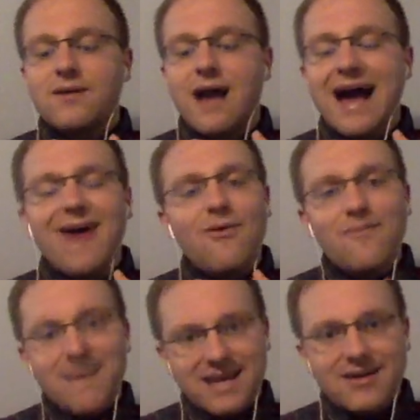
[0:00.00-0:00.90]
how
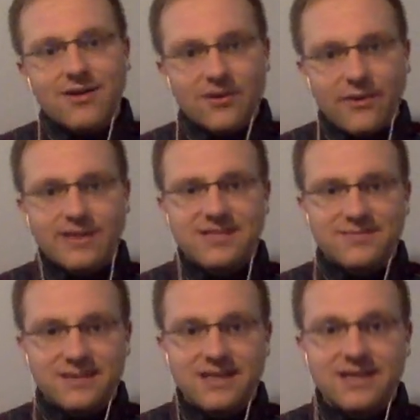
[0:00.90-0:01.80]
many are going to
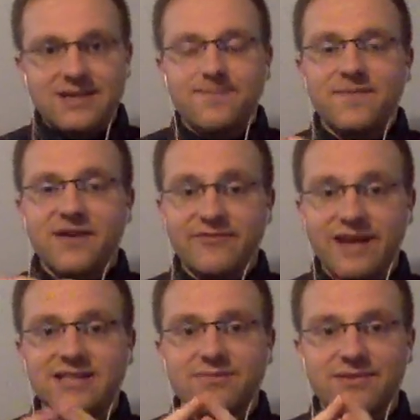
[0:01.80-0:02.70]
be
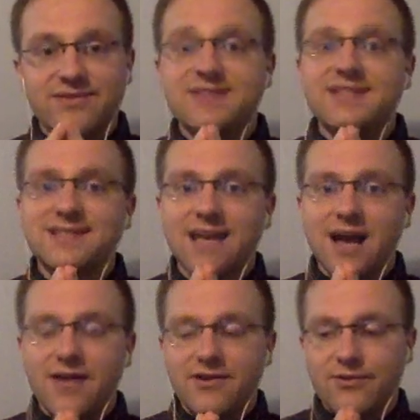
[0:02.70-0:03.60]
available? This is the
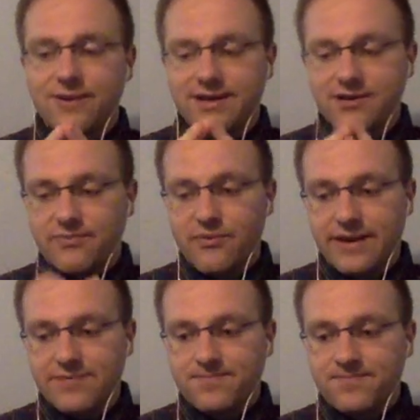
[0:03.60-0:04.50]
other critical point.